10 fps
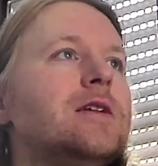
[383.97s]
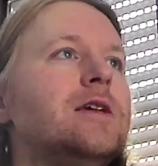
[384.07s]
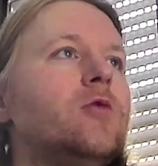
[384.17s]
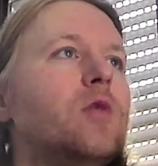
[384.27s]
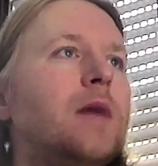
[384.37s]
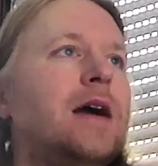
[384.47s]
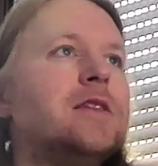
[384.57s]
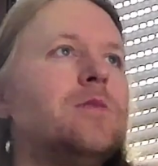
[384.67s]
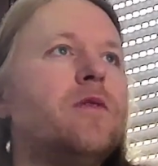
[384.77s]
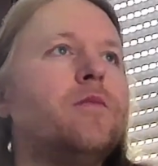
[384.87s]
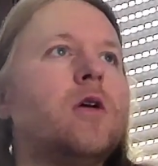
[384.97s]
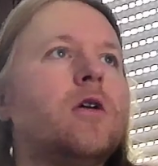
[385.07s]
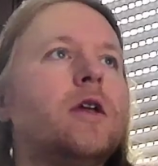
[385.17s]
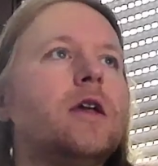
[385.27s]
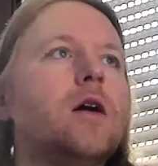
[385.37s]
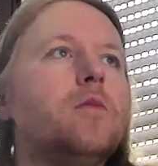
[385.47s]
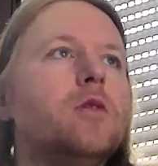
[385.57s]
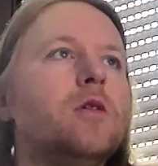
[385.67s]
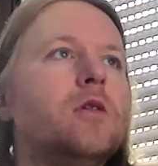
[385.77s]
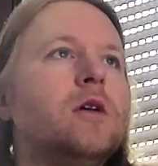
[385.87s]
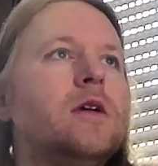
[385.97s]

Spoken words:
He reminds me of Barney Gumble.